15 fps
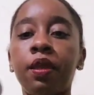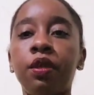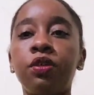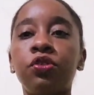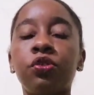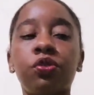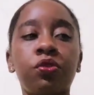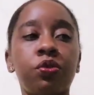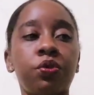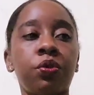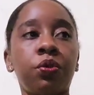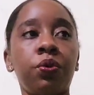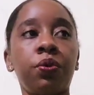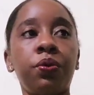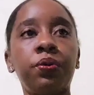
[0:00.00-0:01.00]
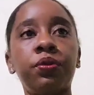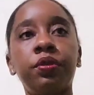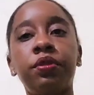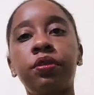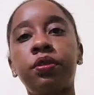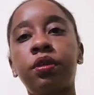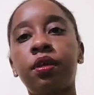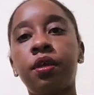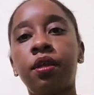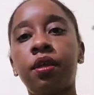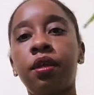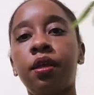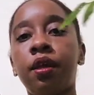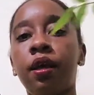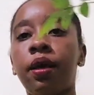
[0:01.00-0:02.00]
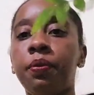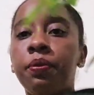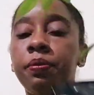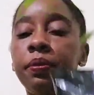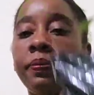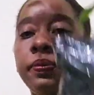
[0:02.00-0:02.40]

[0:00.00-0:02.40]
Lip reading: So I will be